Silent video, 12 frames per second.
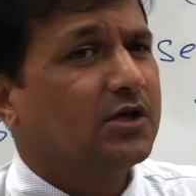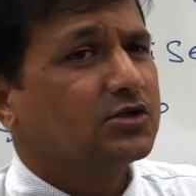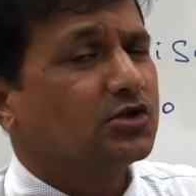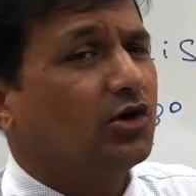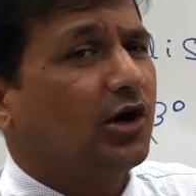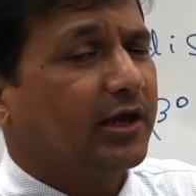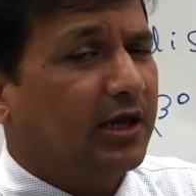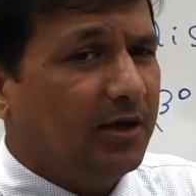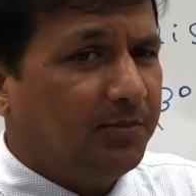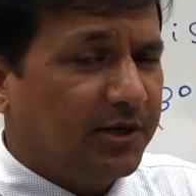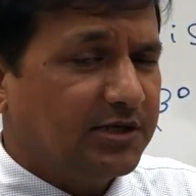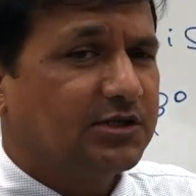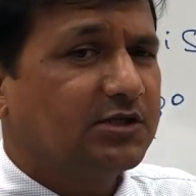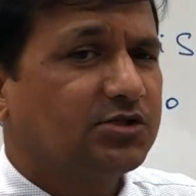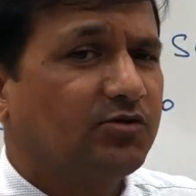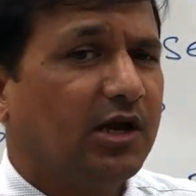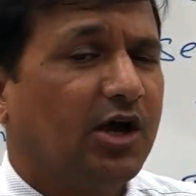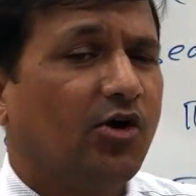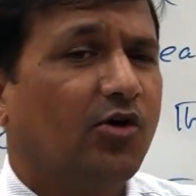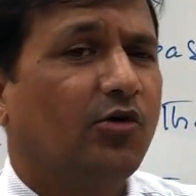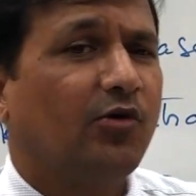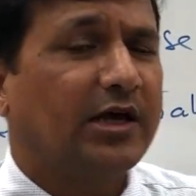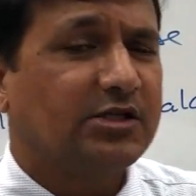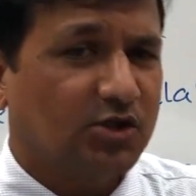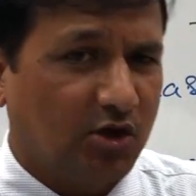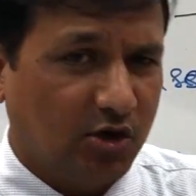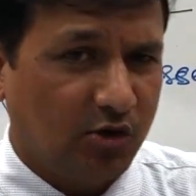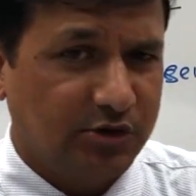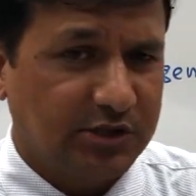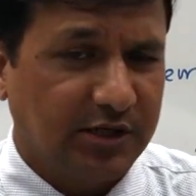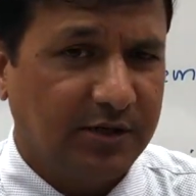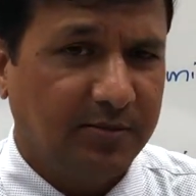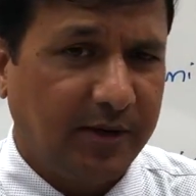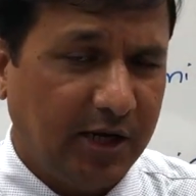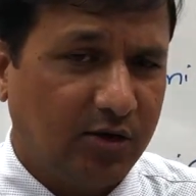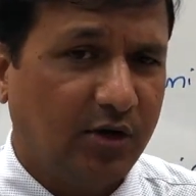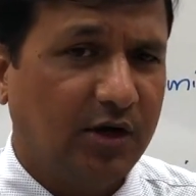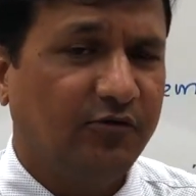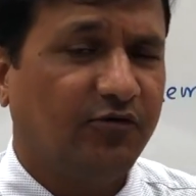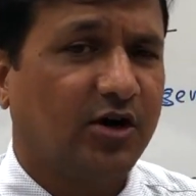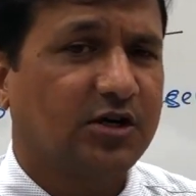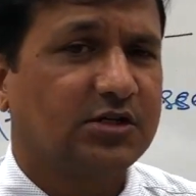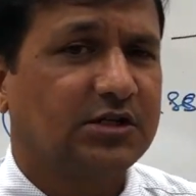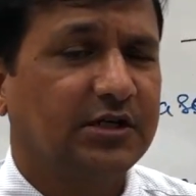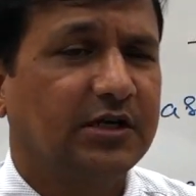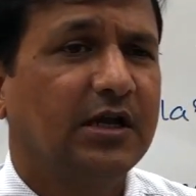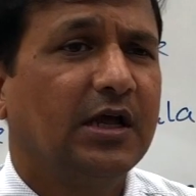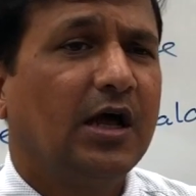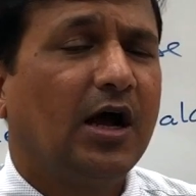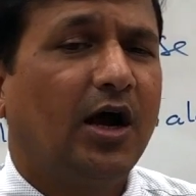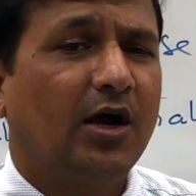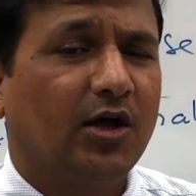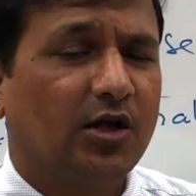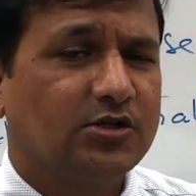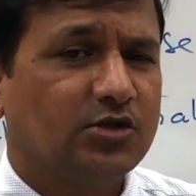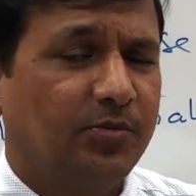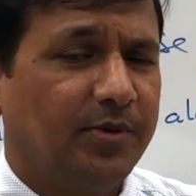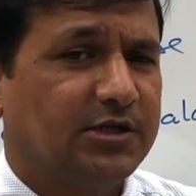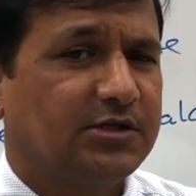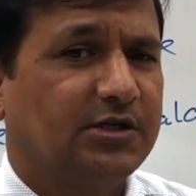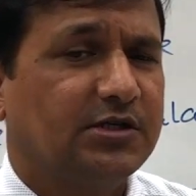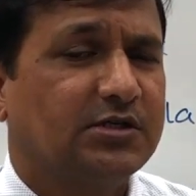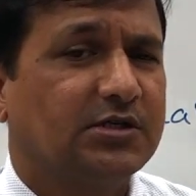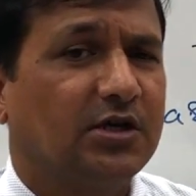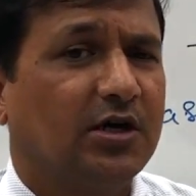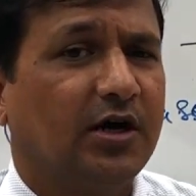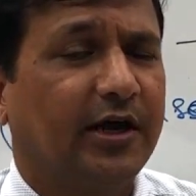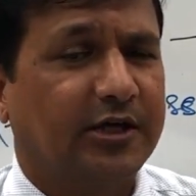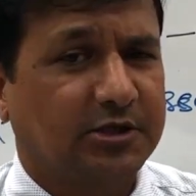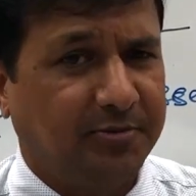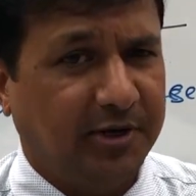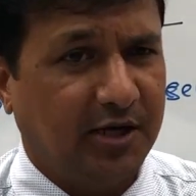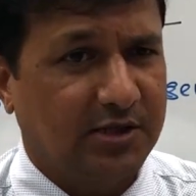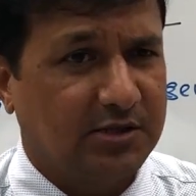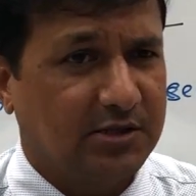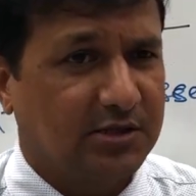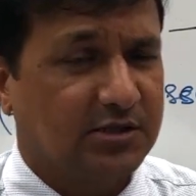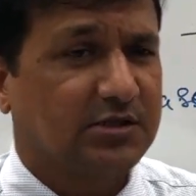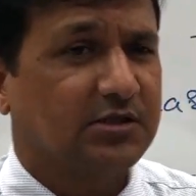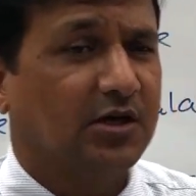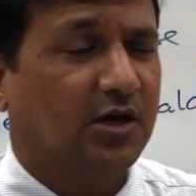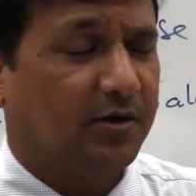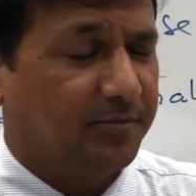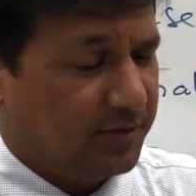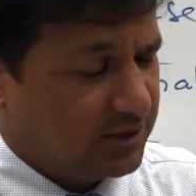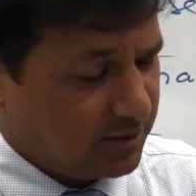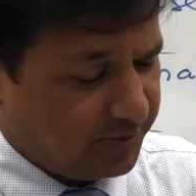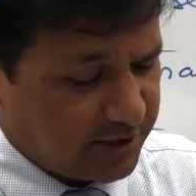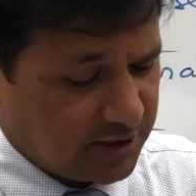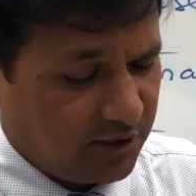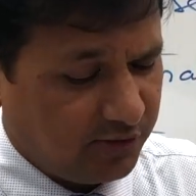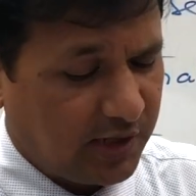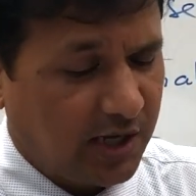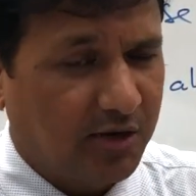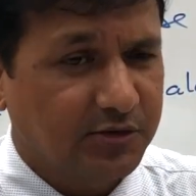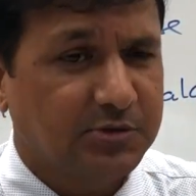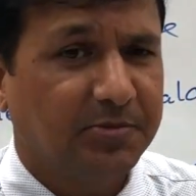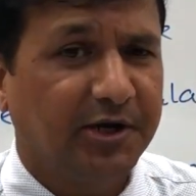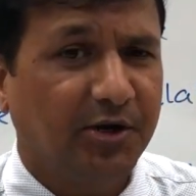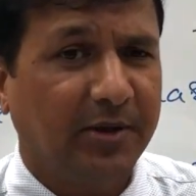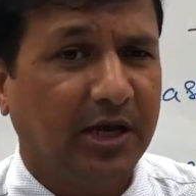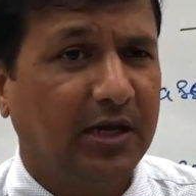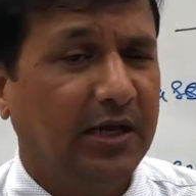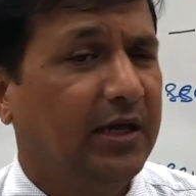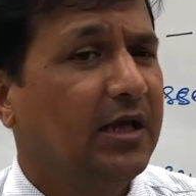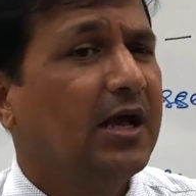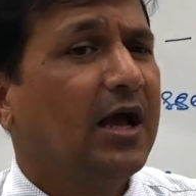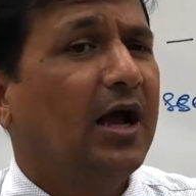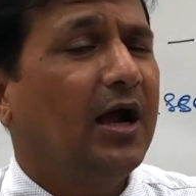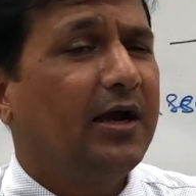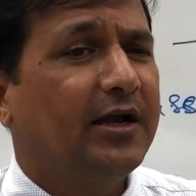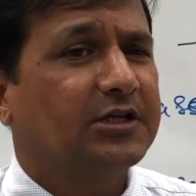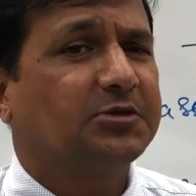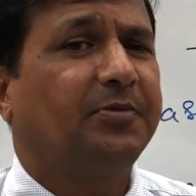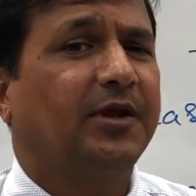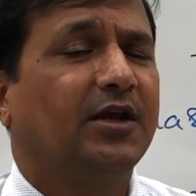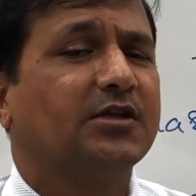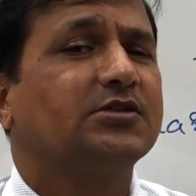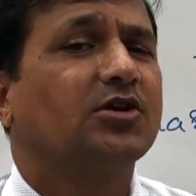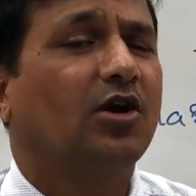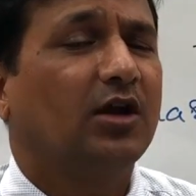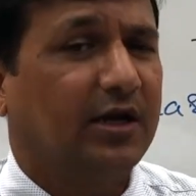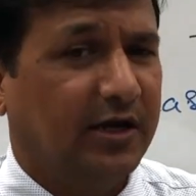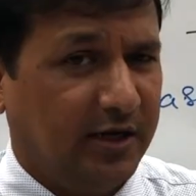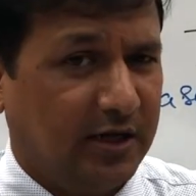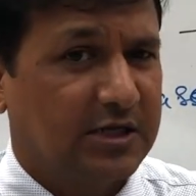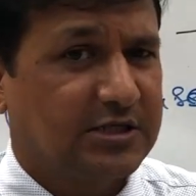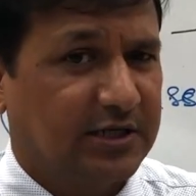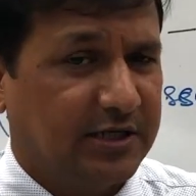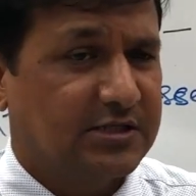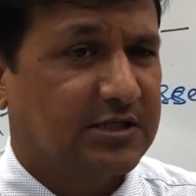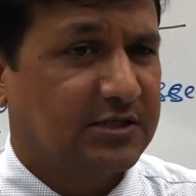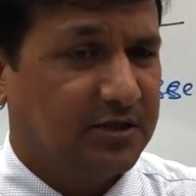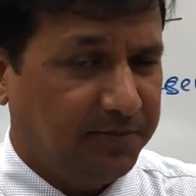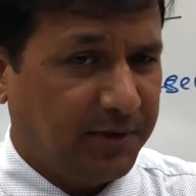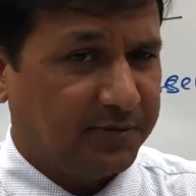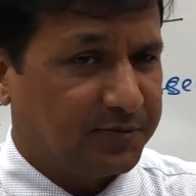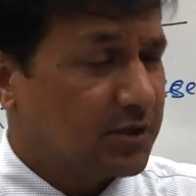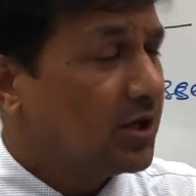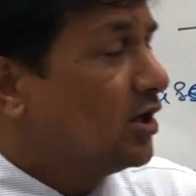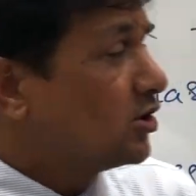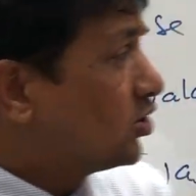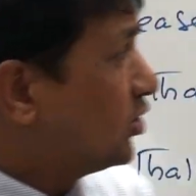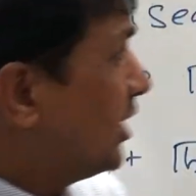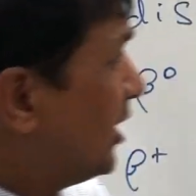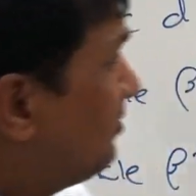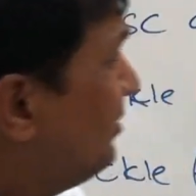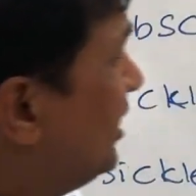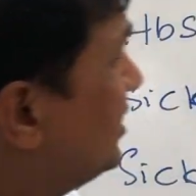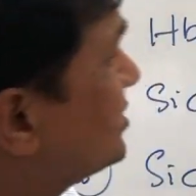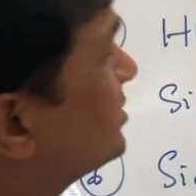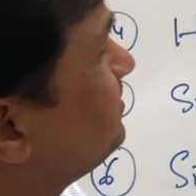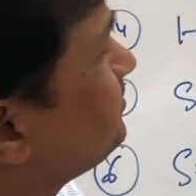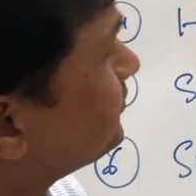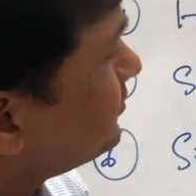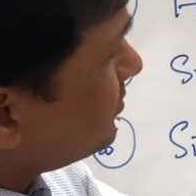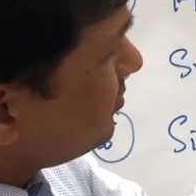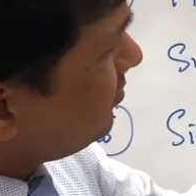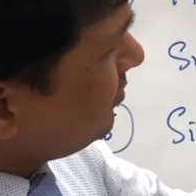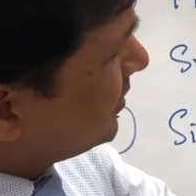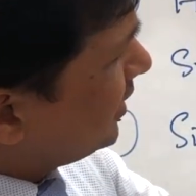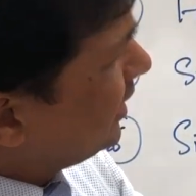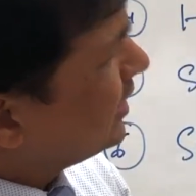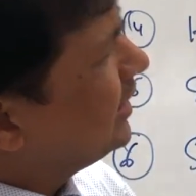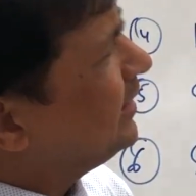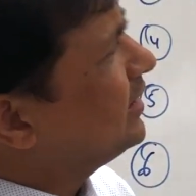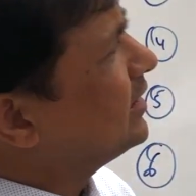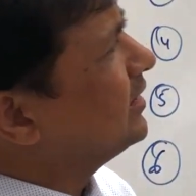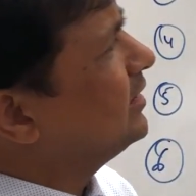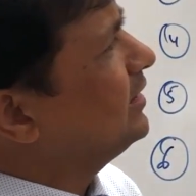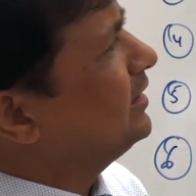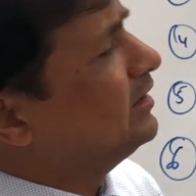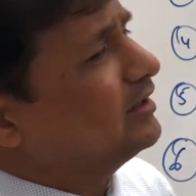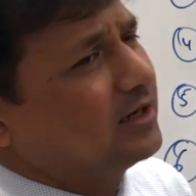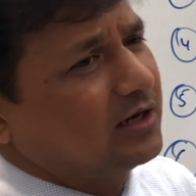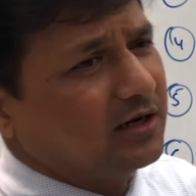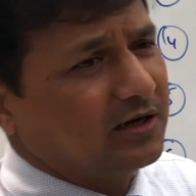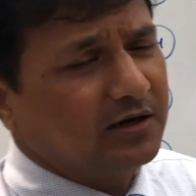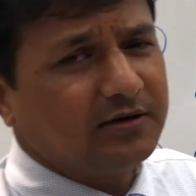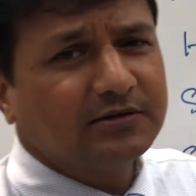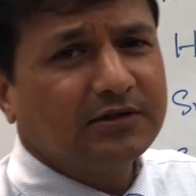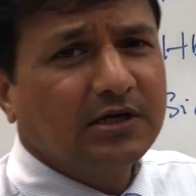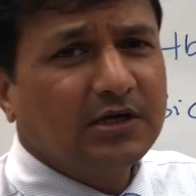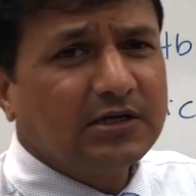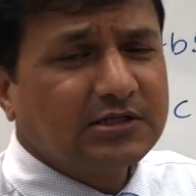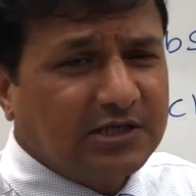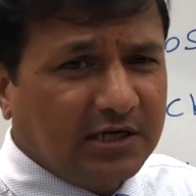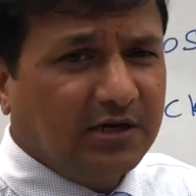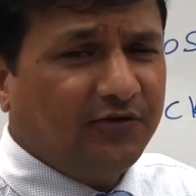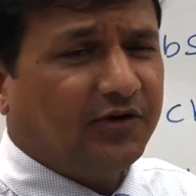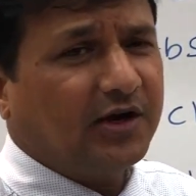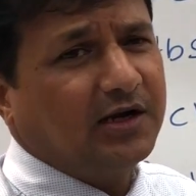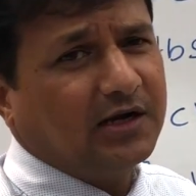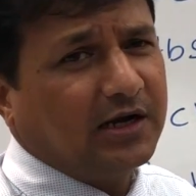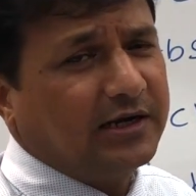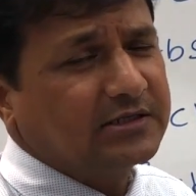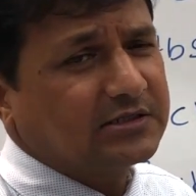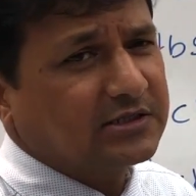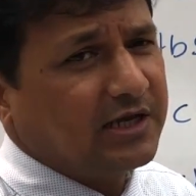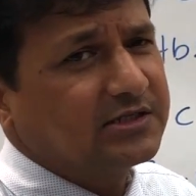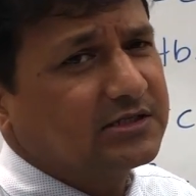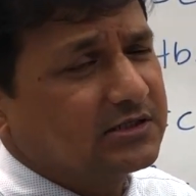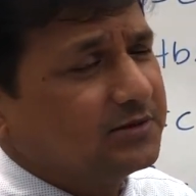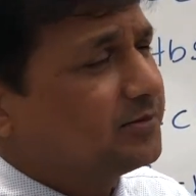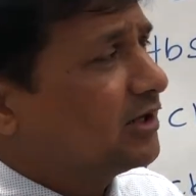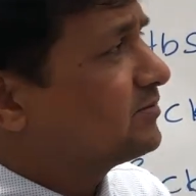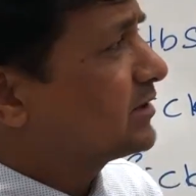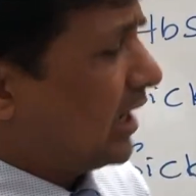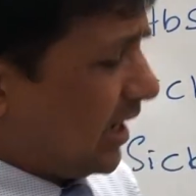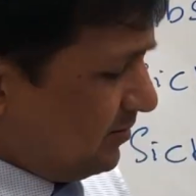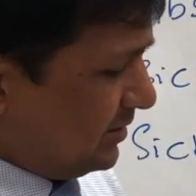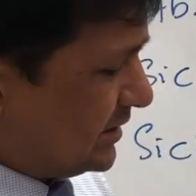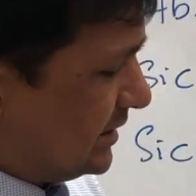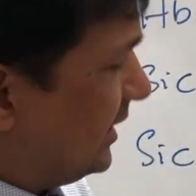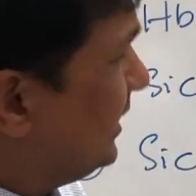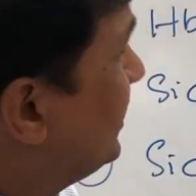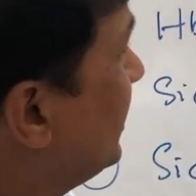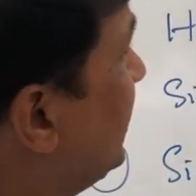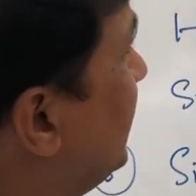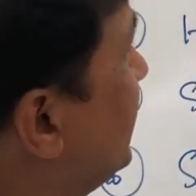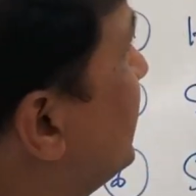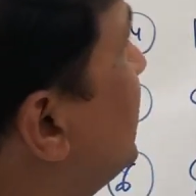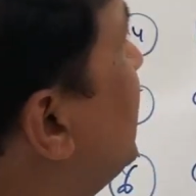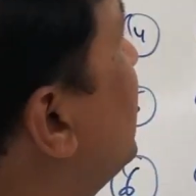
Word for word: So again, patients will have vasoocclusion, microinfarction, and also patients patient will have splenomegaly and experience all clinical signs and symptoms. So that means the clinically significant signs and symptoms can be seen in